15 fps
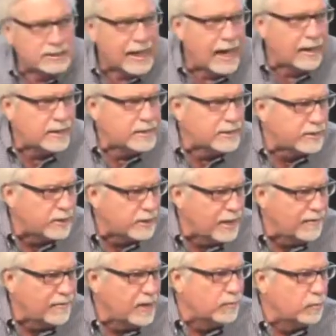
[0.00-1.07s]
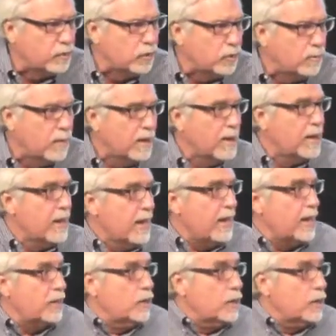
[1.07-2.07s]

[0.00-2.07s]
out into the living room, and